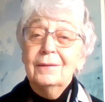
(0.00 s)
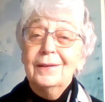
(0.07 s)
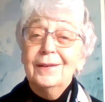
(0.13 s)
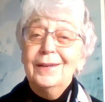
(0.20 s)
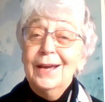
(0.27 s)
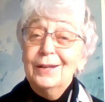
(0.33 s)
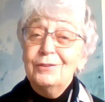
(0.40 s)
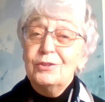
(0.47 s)

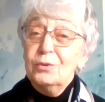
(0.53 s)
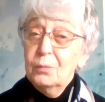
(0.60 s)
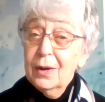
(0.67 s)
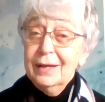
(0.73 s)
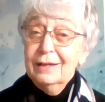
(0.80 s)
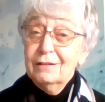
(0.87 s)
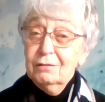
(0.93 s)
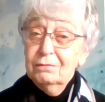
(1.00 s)
He had to
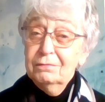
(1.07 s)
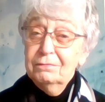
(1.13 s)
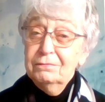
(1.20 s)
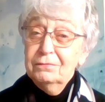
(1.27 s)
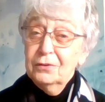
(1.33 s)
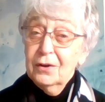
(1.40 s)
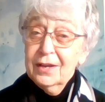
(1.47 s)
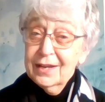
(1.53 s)
wait
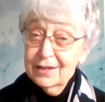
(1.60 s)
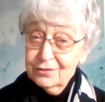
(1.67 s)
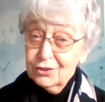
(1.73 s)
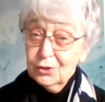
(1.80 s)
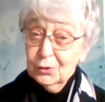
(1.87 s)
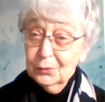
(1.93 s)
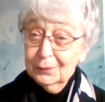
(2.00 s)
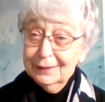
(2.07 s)
for his
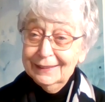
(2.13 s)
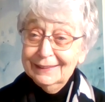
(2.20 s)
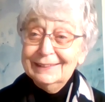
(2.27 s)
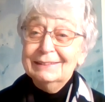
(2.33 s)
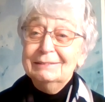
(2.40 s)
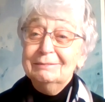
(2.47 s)
calling.